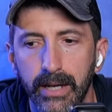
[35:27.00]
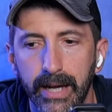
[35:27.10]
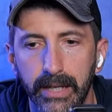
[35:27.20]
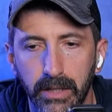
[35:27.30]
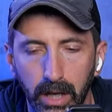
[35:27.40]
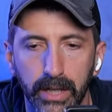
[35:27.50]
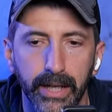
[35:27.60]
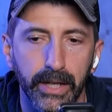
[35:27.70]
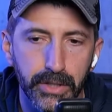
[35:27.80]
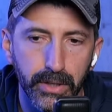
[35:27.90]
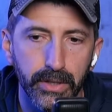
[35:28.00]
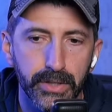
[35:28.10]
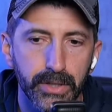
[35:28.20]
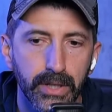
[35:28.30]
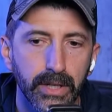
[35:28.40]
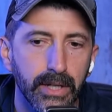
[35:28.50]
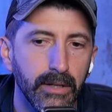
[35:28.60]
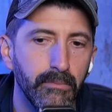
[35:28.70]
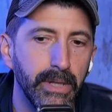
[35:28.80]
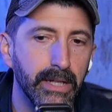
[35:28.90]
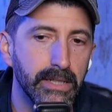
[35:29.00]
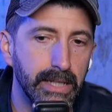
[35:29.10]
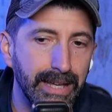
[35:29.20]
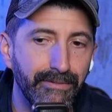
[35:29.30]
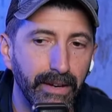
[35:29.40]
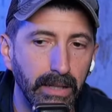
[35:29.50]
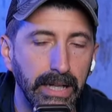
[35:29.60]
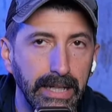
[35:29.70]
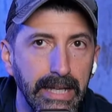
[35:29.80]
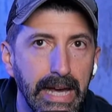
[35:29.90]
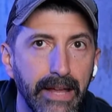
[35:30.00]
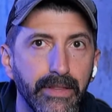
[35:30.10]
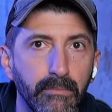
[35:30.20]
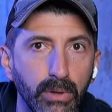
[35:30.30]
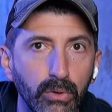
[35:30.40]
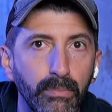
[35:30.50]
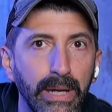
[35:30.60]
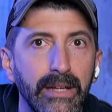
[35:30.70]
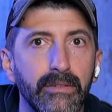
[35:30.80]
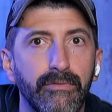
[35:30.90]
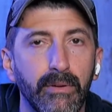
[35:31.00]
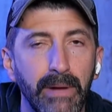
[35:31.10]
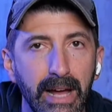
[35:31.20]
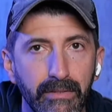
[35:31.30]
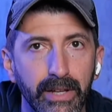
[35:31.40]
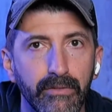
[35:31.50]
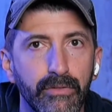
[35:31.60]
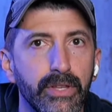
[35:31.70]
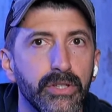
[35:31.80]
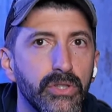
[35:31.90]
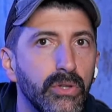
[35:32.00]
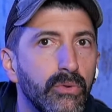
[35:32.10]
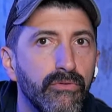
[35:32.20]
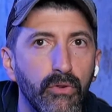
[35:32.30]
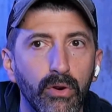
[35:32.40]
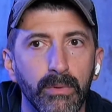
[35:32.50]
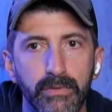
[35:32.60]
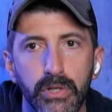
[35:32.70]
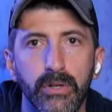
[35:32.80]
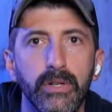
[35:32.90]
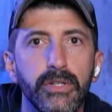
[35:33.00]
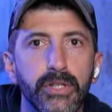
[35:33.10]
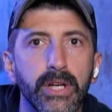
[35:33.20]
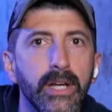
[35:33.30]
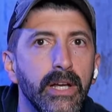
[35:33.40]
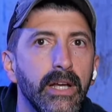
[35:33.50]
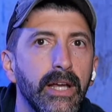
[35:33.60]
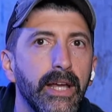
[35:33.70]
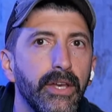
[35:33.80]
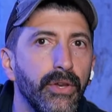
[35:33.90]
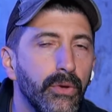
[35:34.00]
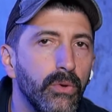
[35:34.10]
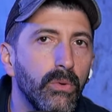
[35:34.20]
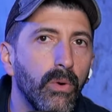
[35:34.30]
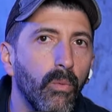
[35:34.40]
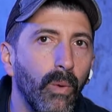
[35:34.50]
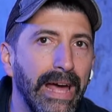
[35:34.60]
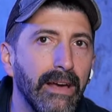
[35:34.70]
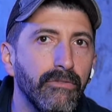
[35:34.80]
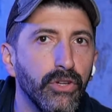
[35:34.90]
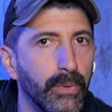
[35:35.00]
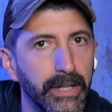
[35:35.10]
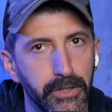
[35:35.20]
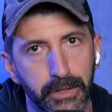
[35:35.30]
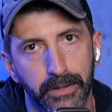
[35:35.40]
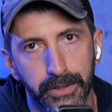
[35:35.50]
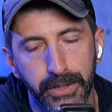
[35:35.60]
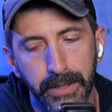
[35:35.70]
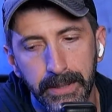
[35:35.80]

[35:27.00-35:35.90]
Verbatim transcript: and calling it a church because he felt like he had the blueprint from heaven for this new form of church and new way of doing church